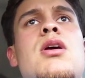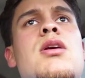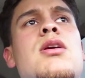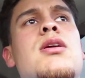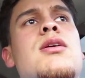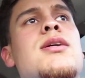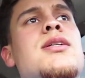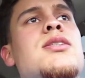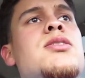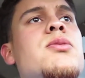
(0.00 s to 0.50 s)

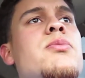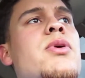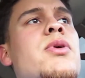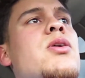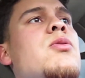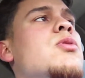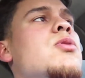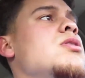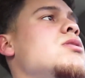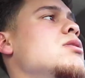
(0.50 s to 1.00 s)
yeah, that's the
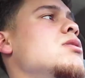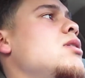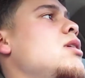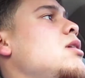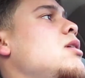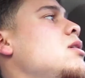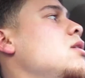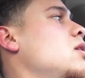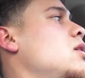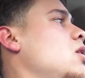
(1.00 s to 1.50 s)
main reason.
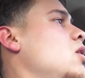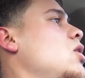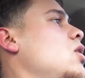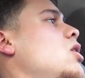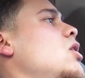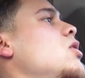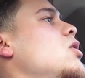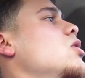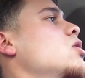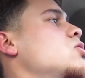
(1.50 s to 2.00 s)

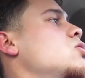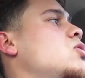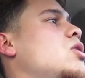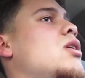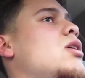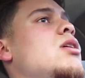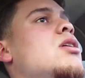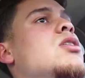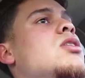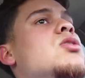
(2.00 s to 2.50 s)
And
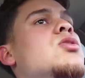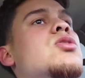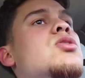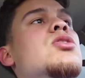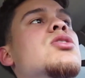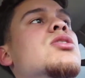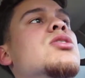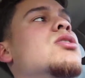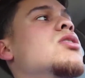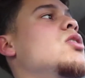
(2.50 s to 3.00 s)
try
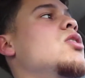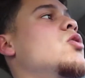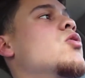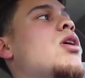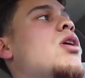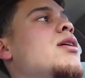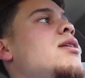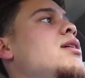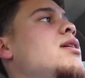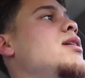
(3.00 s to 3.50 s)
just
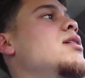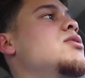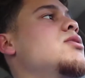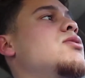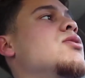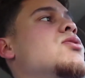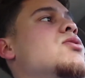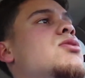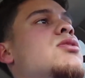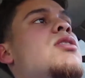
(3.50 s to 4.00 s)
grind against
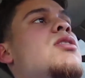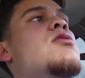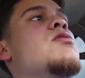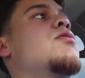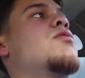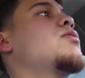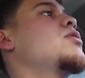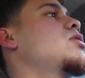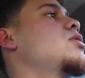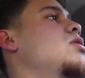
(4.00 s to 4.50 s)

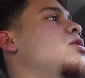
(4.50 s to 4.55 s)
yourself.